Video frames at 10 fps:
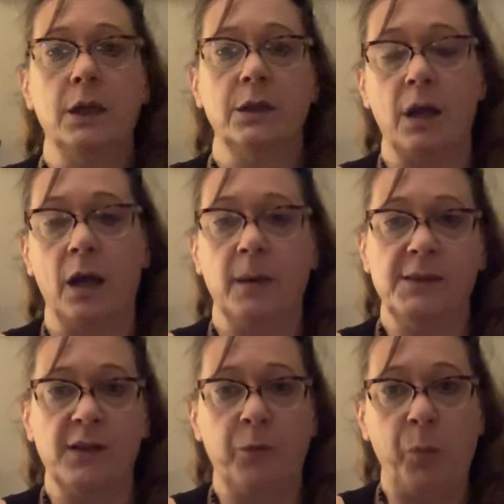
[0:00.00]

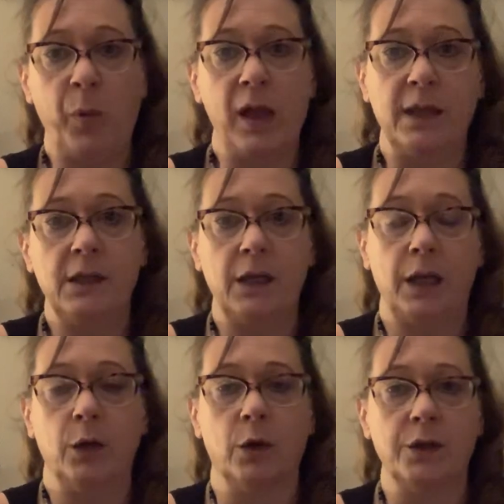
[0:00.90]
times of
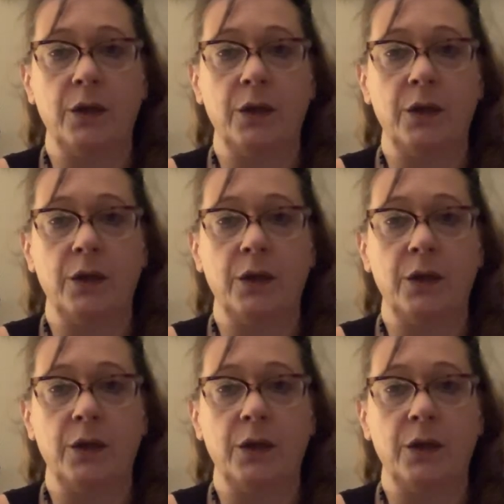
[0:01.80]
plenty or